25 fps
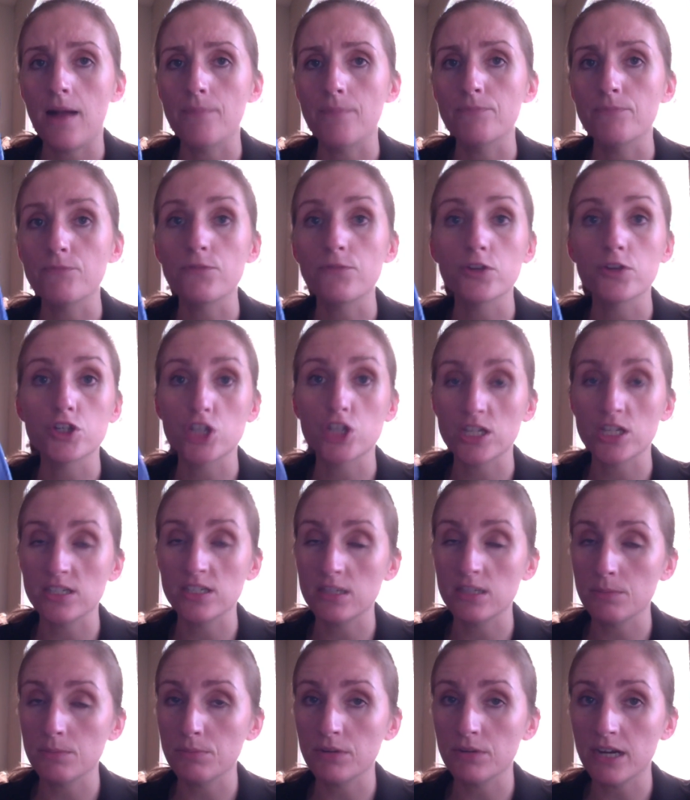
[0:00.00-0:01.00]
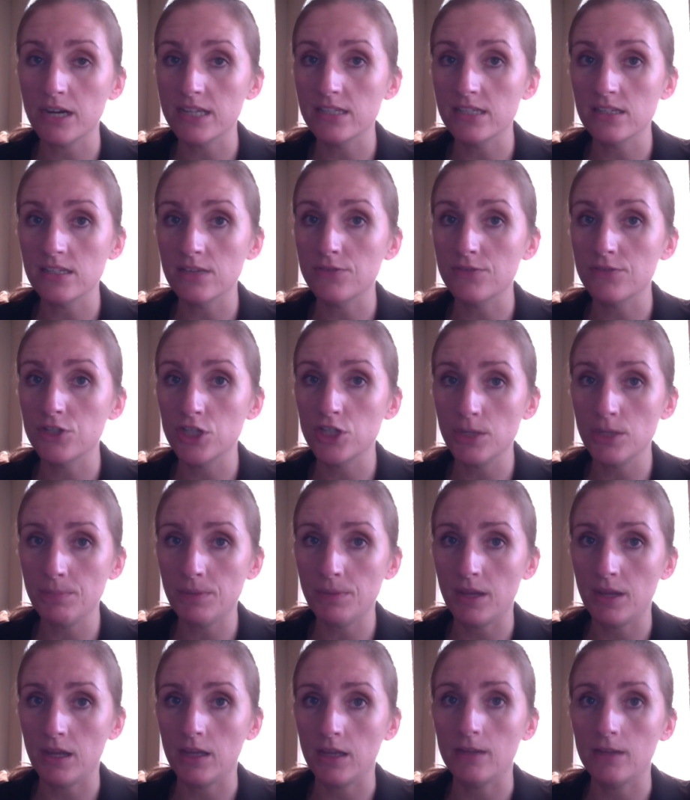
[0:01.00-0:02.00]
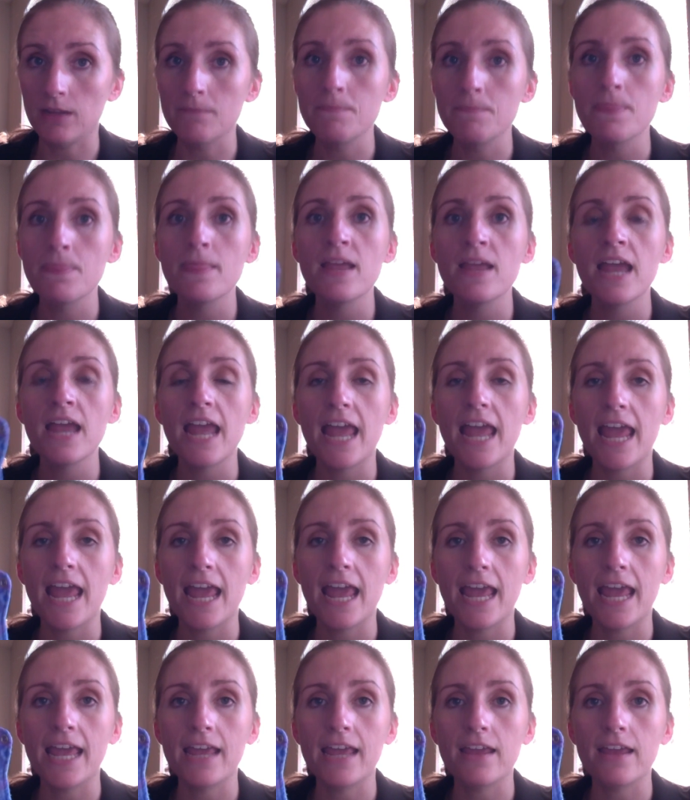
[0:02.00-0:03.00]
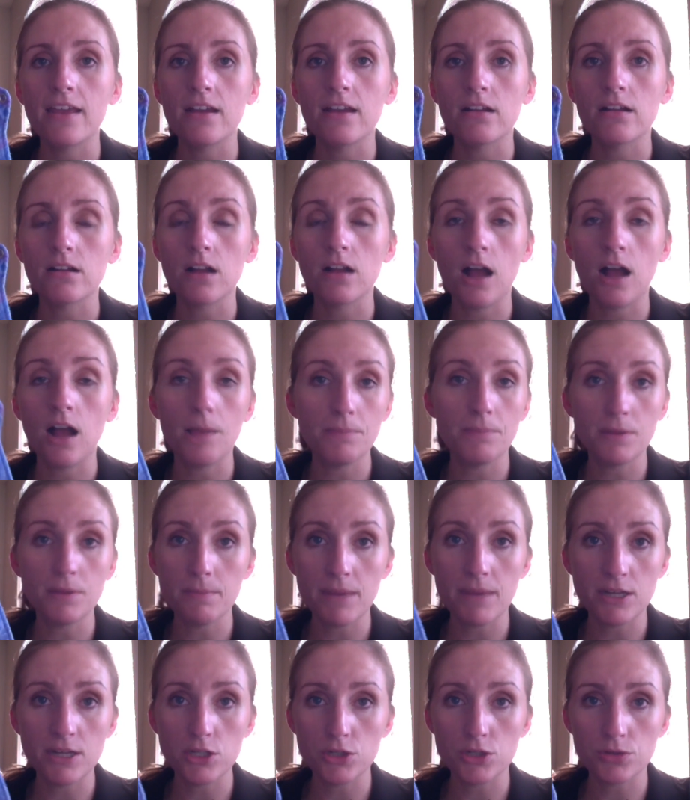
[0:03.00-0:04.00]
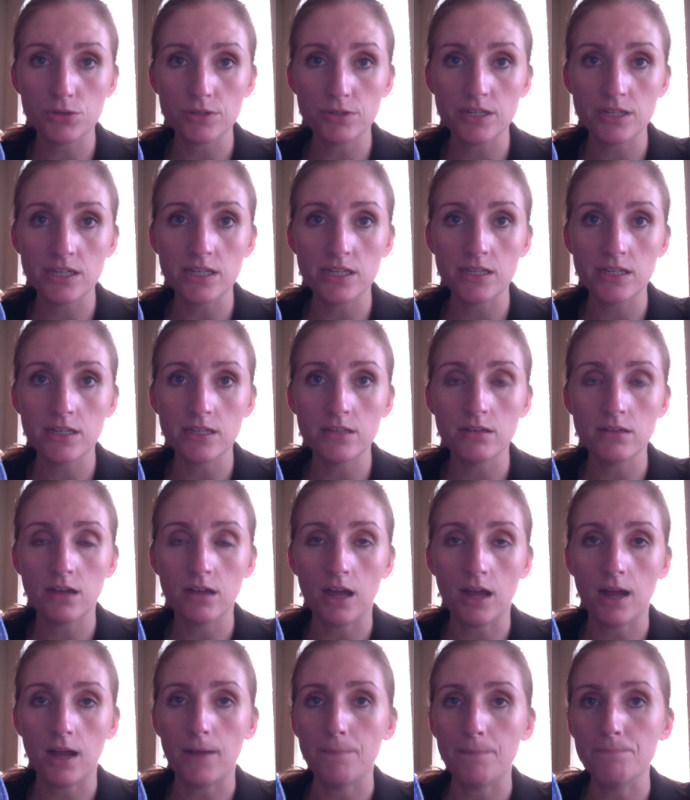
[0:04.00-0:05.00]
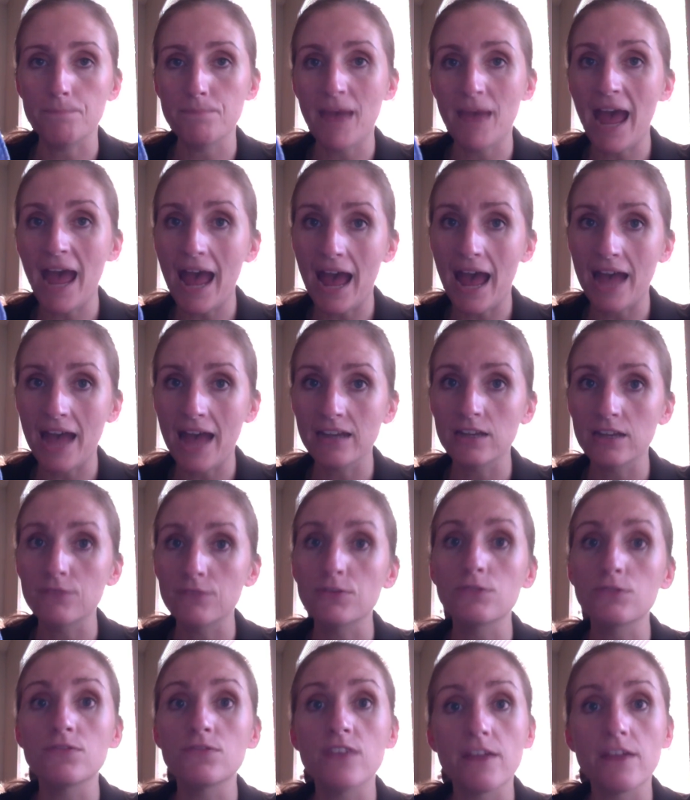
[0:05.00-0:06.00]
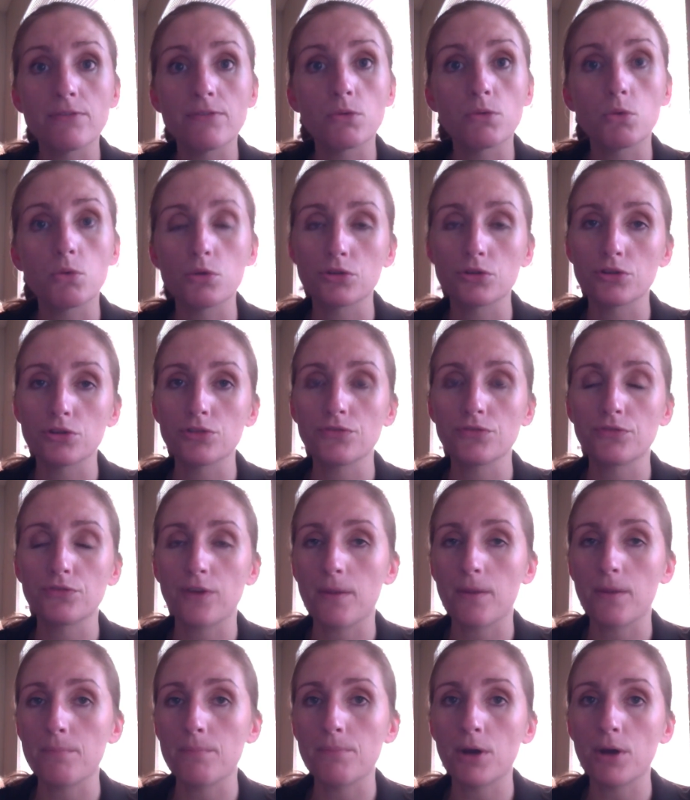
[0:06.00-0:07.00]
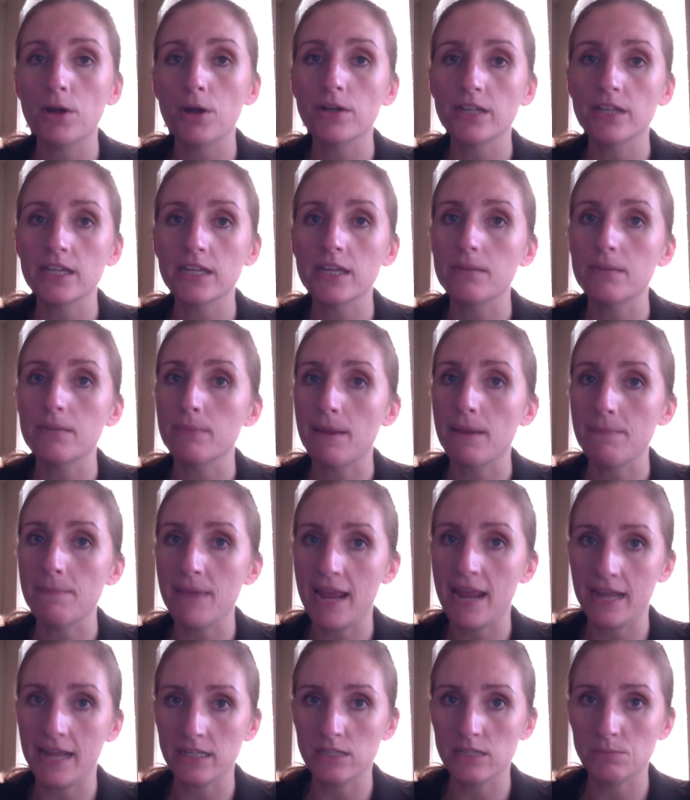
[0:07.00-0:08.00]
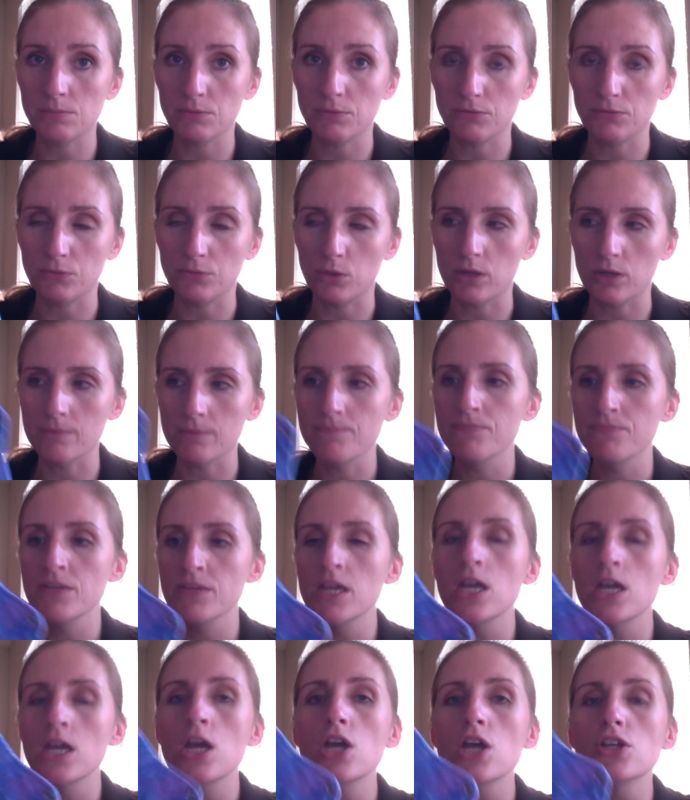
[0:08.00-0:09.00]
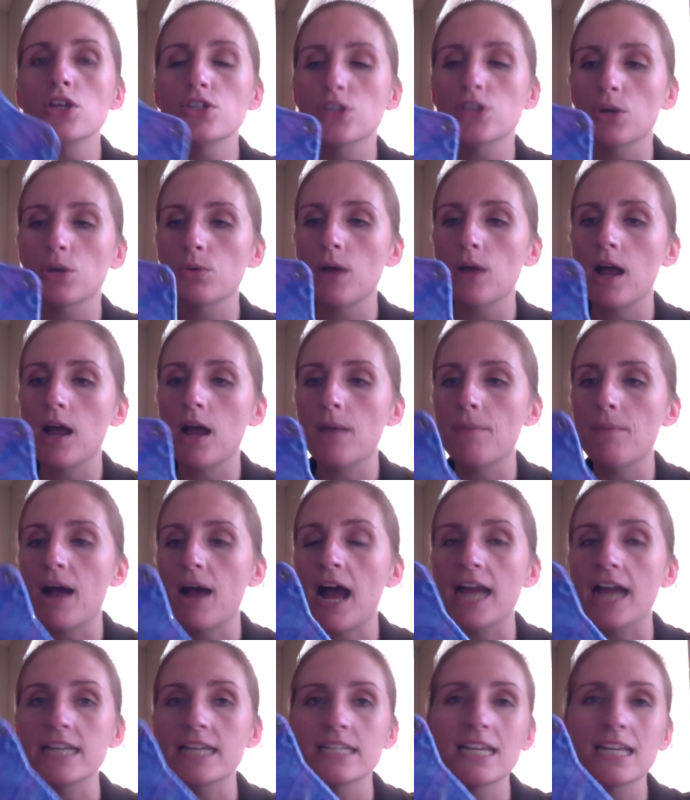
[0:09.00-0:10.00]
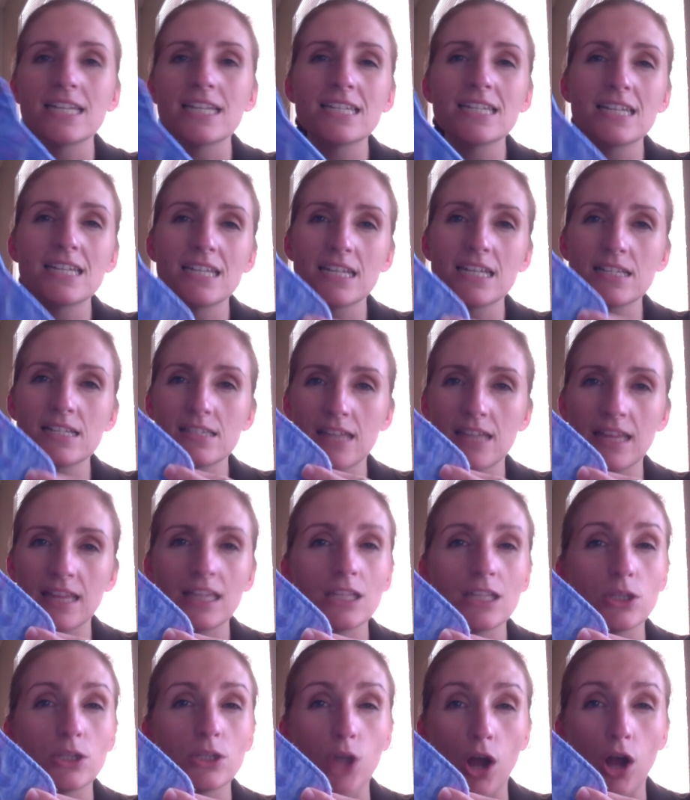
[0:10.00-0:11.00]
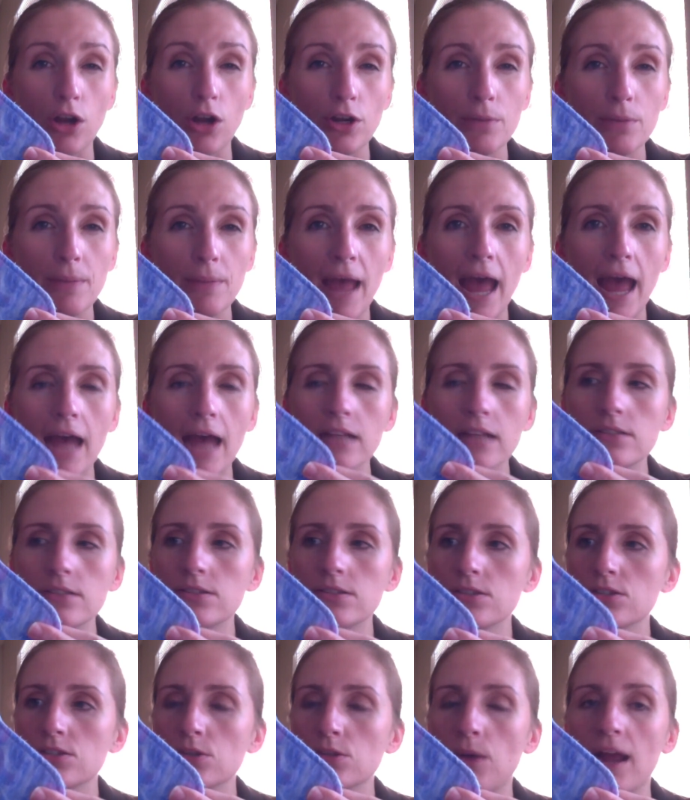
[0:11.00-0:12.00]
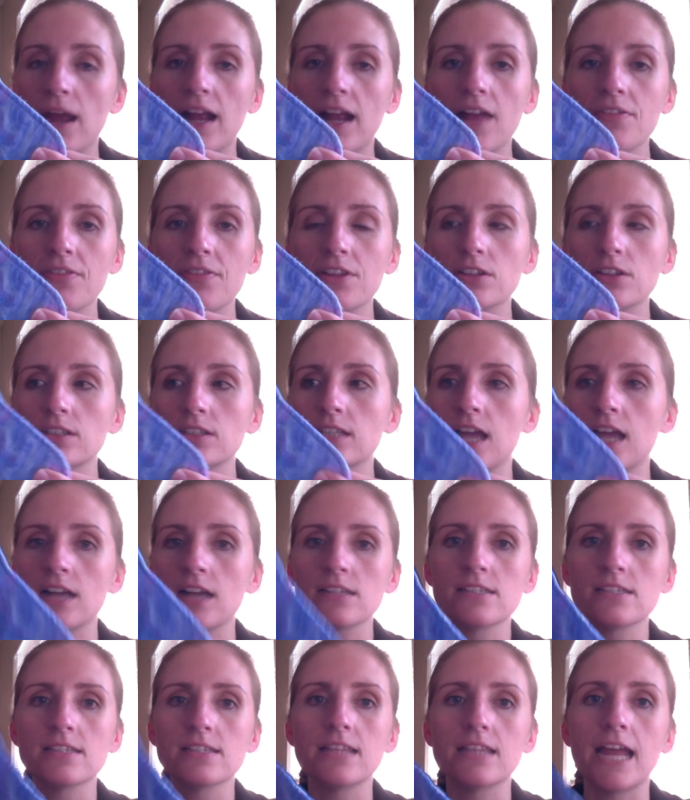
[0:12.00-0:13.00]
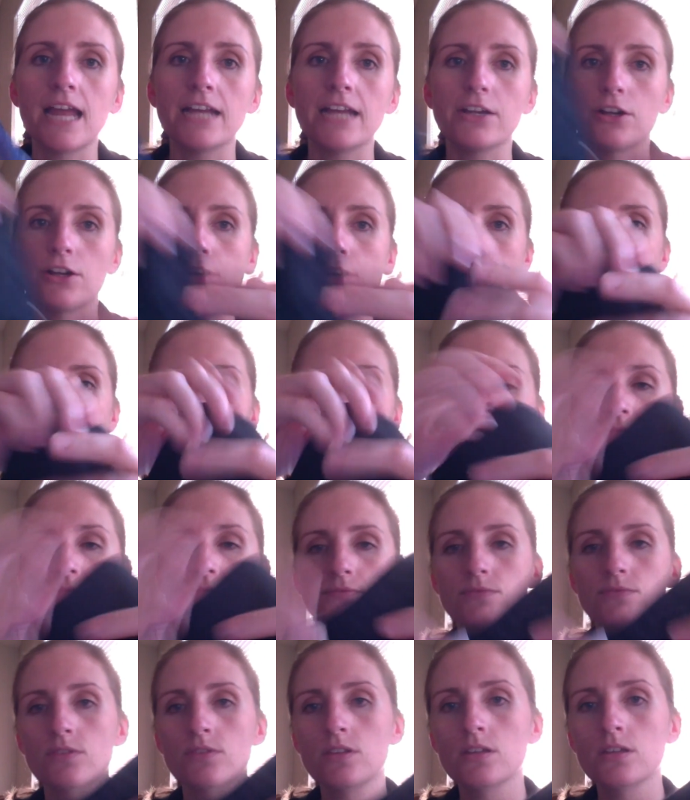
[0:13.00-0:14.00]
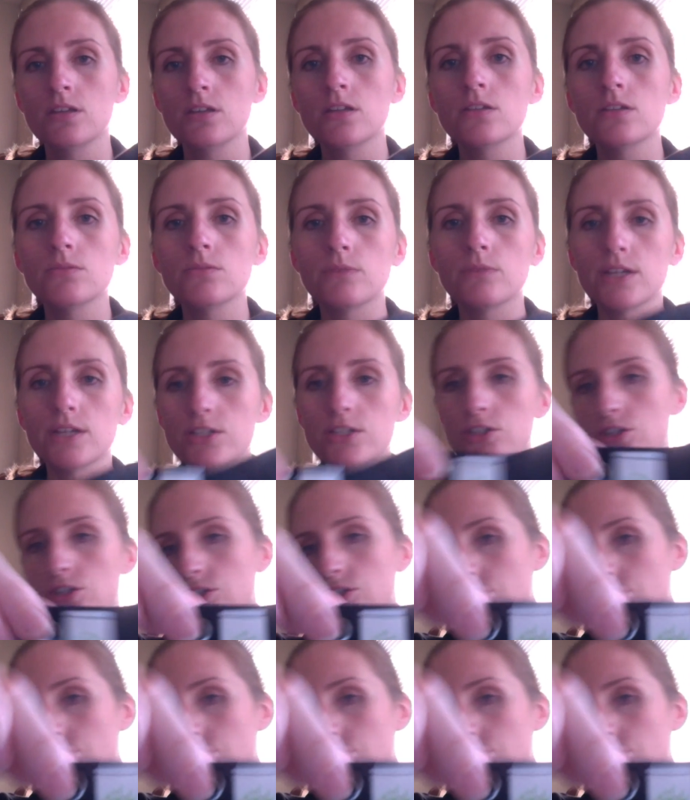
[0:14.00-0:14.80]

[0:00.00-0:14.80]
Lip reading: for just the price of shipping, a complimentary pad if you've never ordered from Party in My Pants before. So I tend to need slightly longer pads, so I got their Lux Liner, which